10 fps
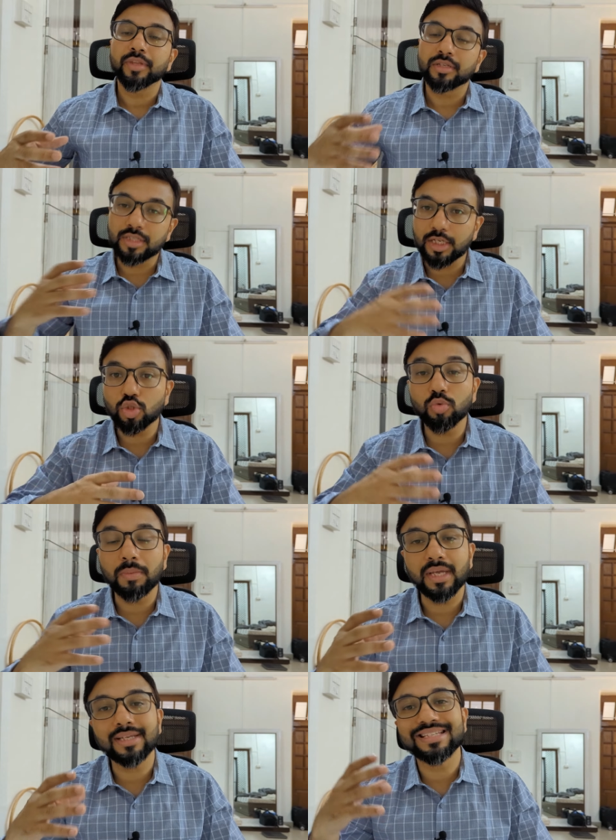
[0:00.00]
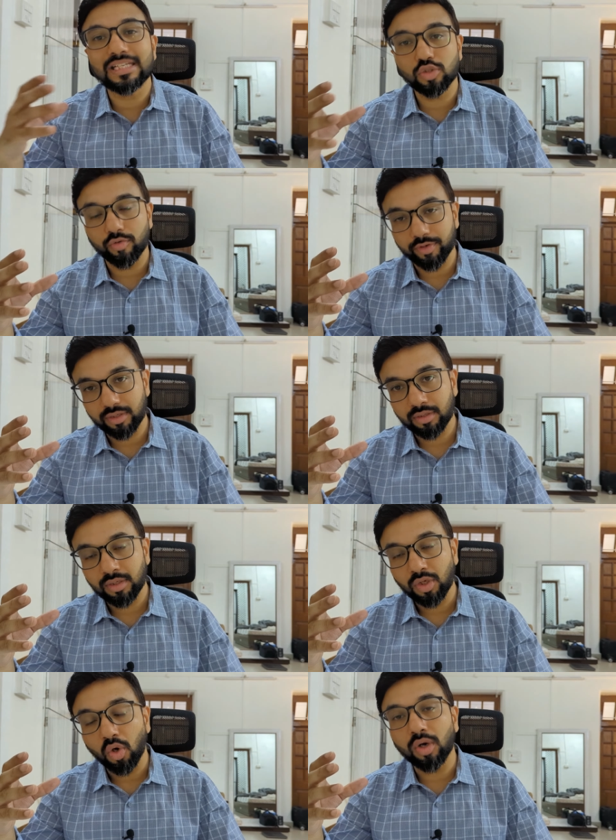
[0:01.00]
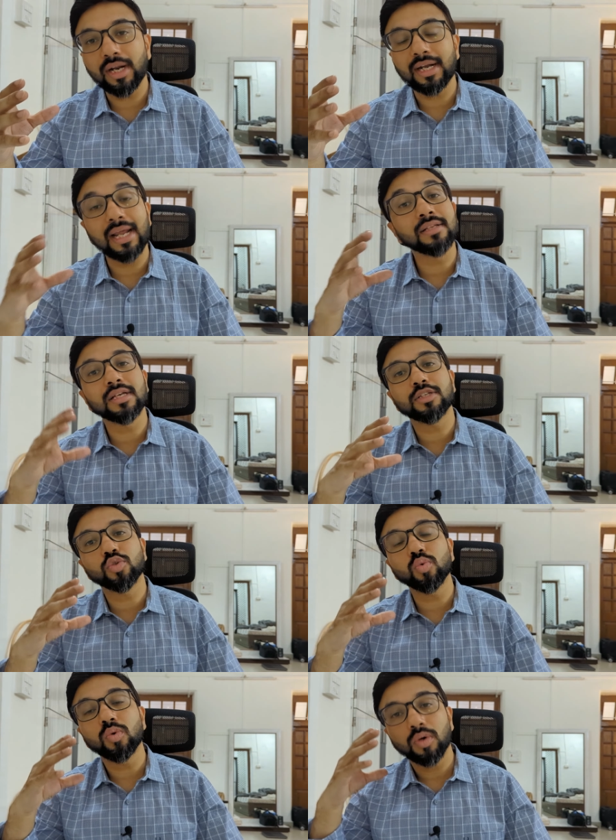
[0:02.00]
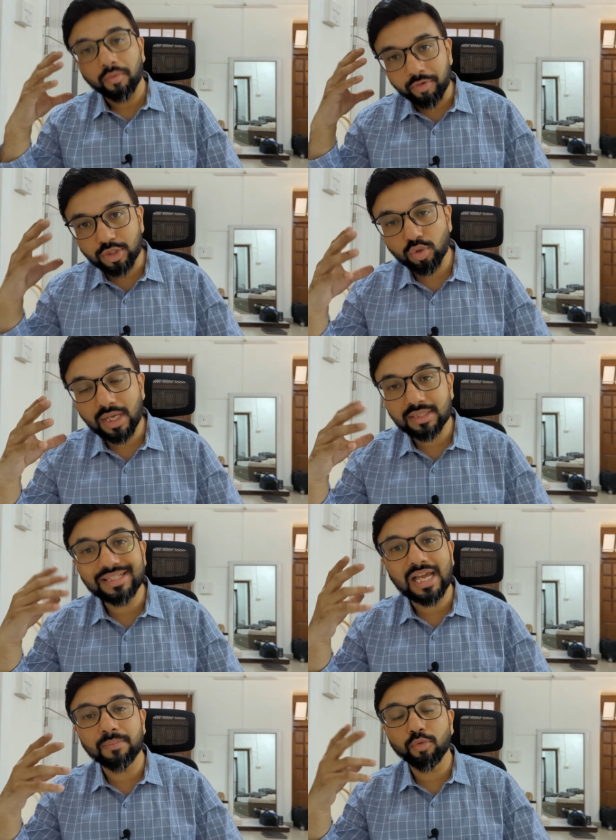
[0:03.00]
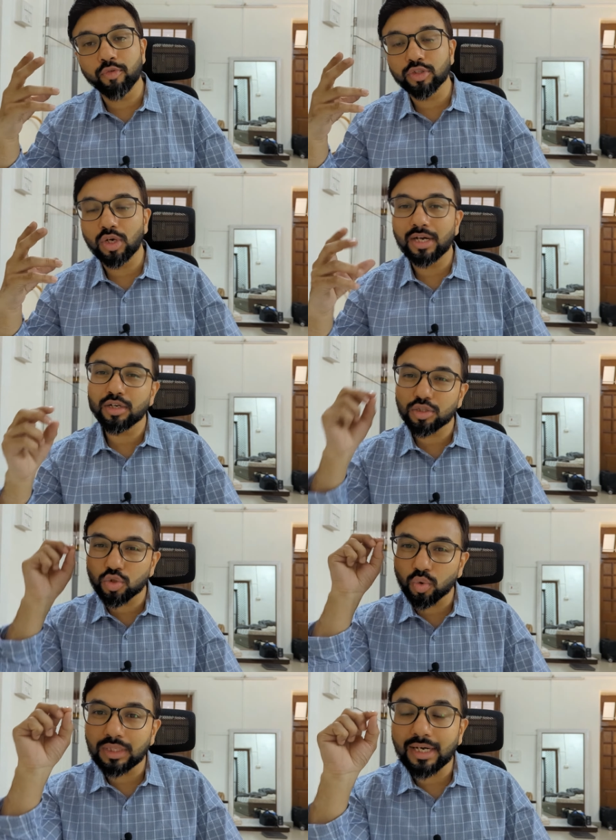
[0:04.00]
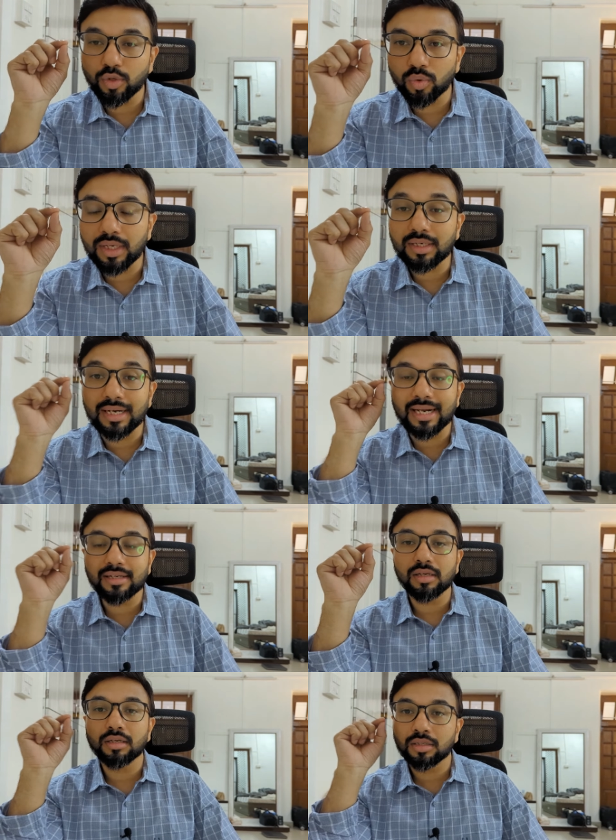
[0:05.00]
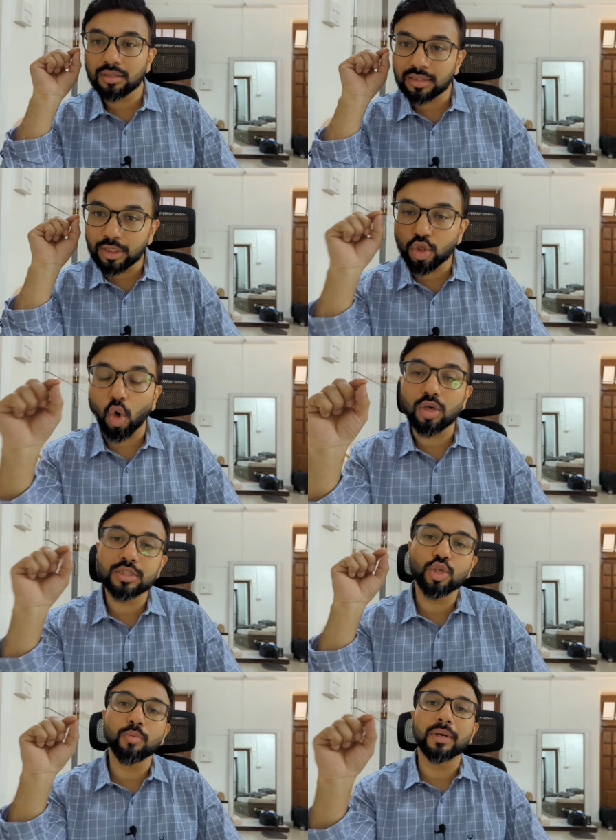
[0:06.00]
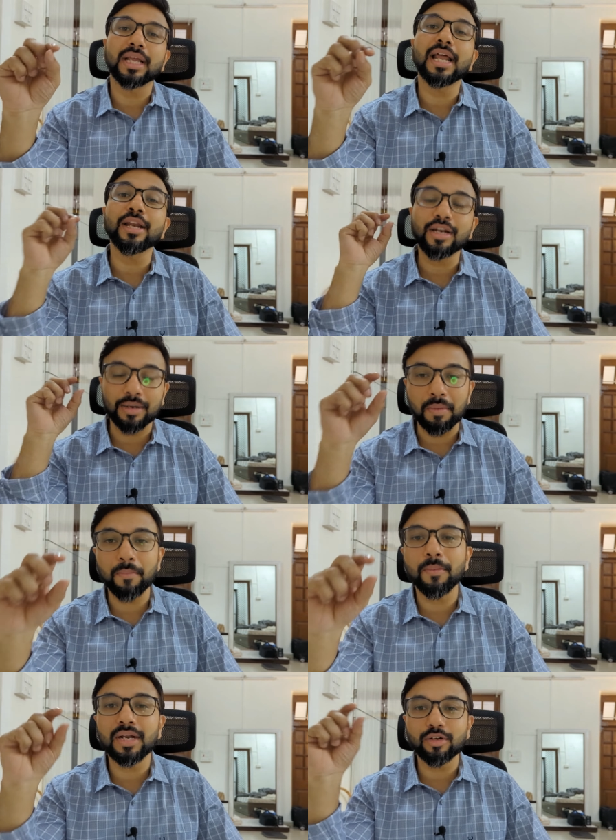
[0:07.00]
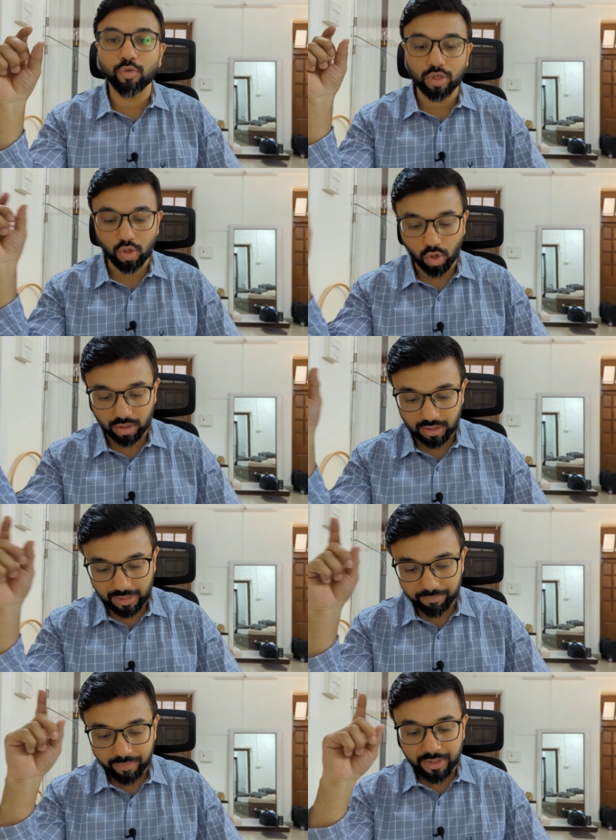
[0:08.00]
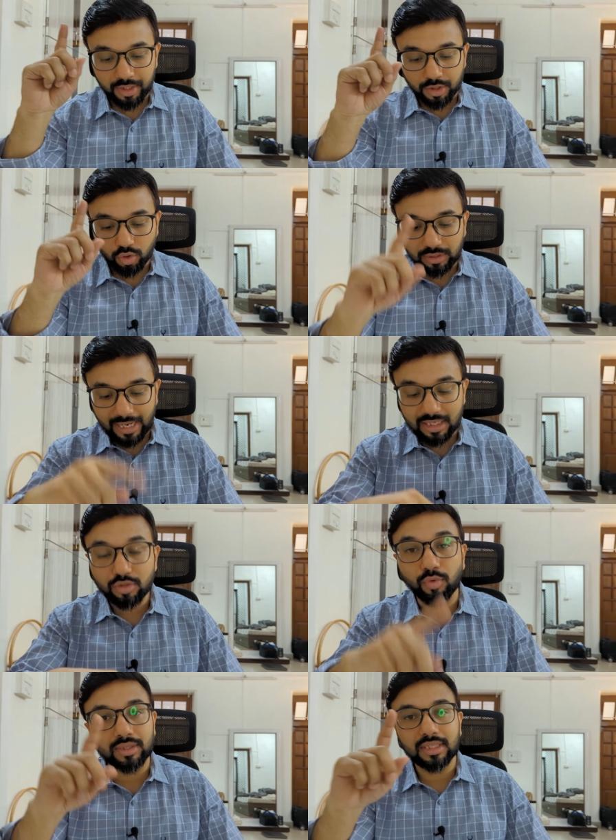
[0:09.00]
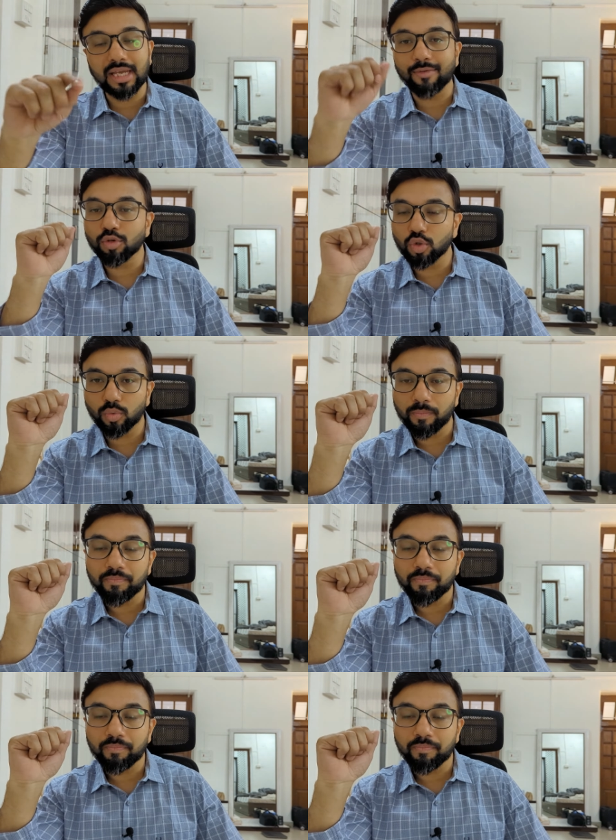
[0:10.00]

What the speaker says: just to make a sense of it. Alright, and just to visualize it, help you visualize it so that you can connect the dots in your brain and remember it for a longer time. So that is one thing I would do.